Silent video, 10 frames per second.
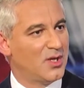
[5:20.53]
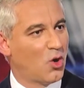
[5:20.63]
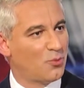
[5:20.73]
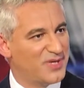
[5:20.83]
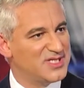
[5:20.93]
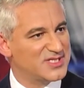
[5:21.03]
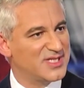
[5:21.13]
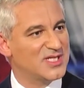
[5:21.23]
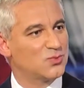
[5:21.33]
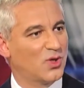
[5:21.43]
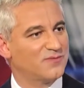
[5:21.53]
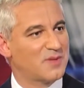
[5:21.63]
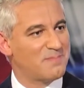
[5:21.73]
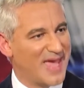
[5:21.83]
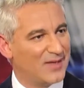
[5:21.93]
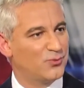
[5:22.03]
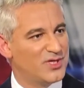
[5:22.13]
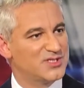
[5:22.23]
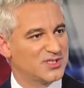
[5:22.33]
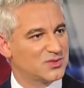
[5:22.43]
Obesity is one of the main
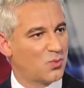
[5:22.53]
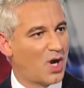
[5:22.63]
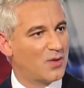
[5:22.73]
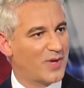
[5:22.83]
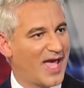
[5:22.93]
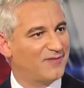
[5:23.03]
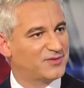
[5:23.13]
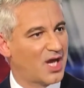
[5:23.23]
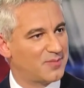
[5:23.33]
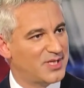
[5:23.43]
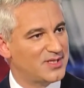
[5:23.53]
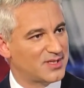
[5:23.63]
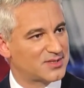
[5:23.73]
reasons why we have diabetes.